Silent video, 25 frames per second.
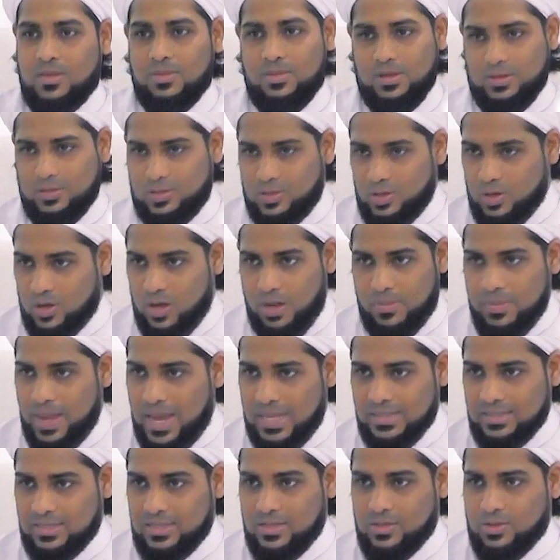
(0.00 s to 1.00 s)
There's no
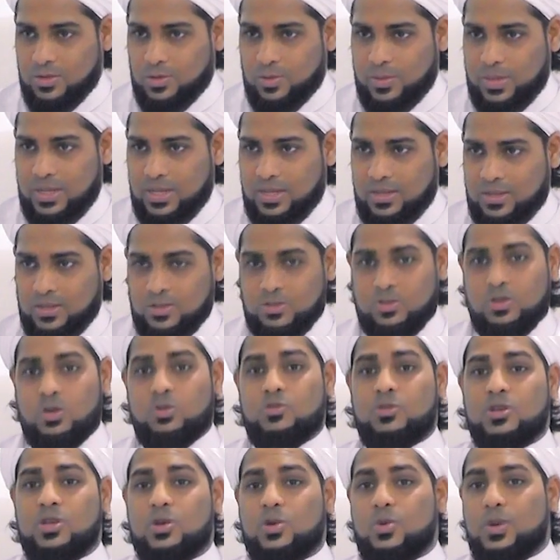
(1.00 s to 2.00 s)
command either way. There's no
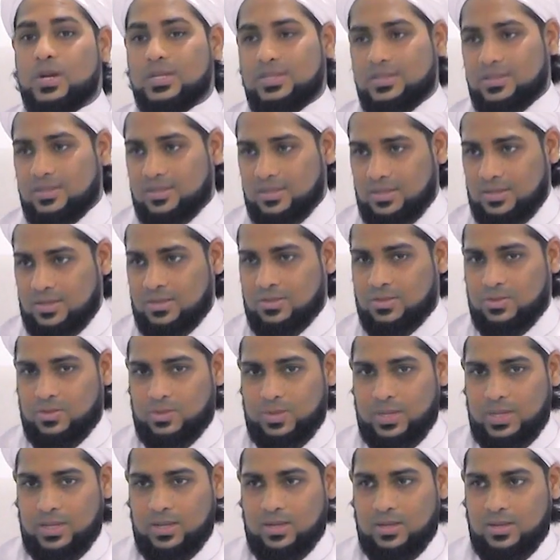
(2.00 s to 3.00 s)
request either
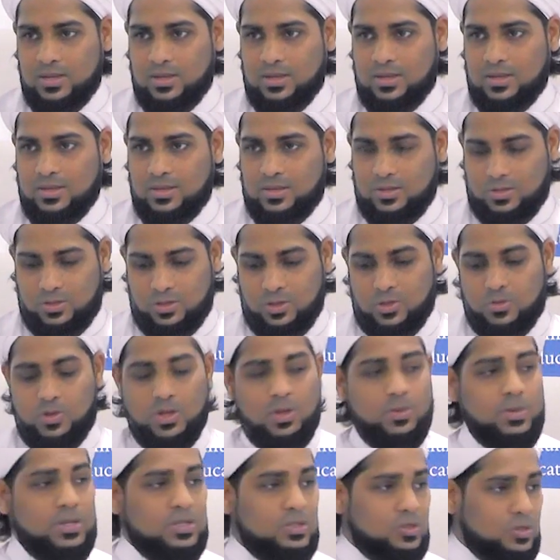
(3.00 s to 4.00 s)
way. There's no
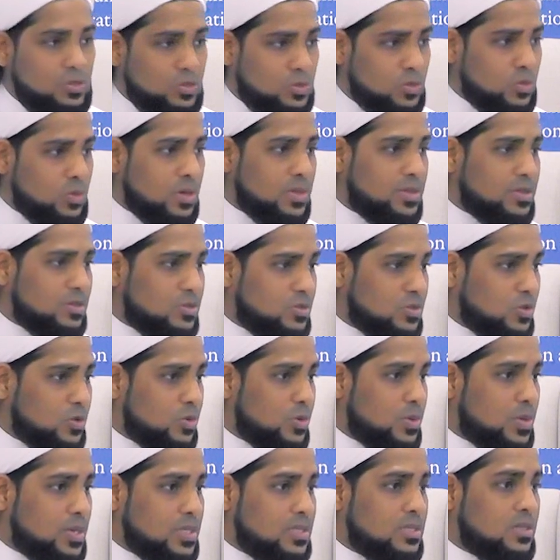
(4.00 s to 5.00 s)
request to do and there's no
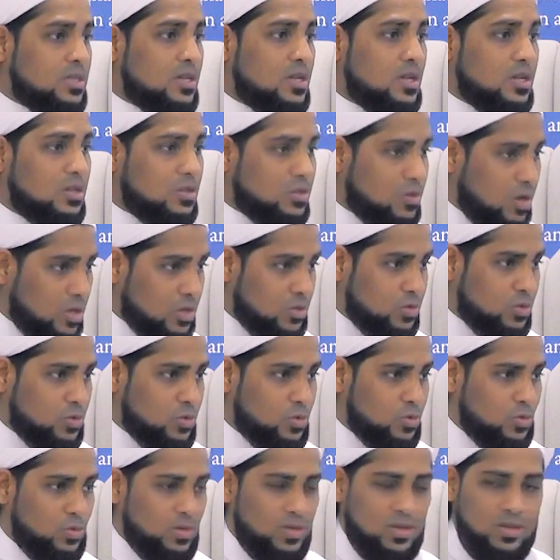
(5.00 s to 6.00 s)
request not to
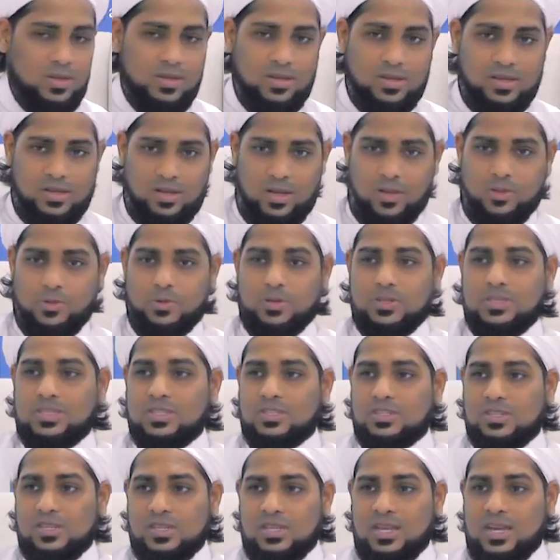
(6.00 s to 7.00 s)
do. In other words, the
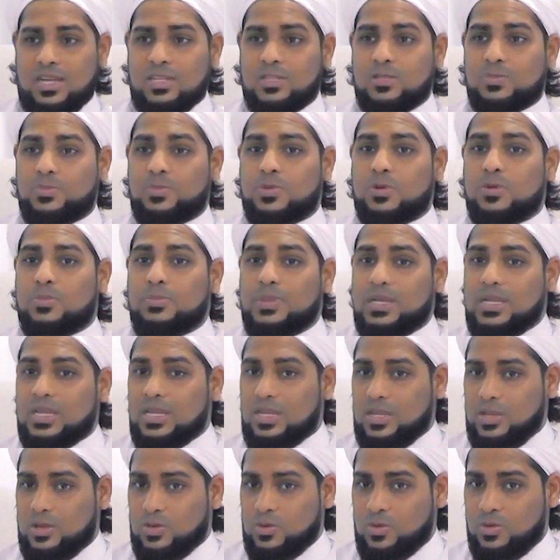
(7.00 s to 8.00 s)
Sharia is
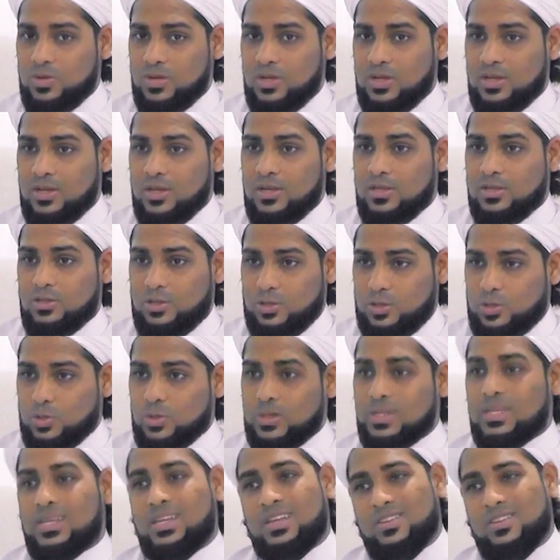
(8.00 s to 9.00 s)
permitting you to do it